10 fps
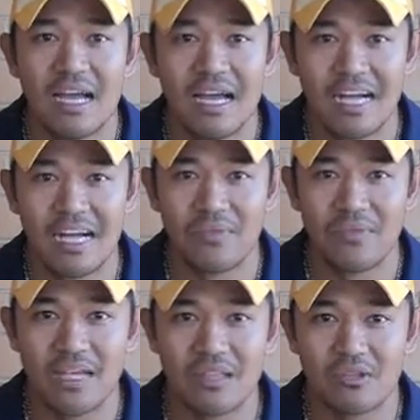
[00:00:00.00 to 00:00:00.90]

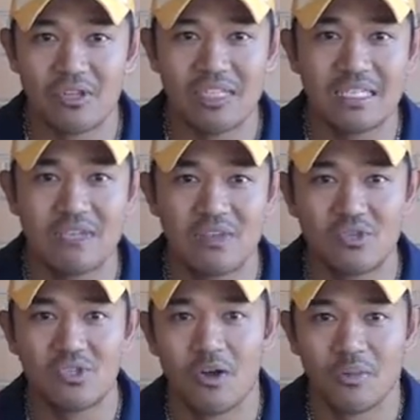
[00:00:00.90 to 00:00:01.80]
It looks like he's having a good time.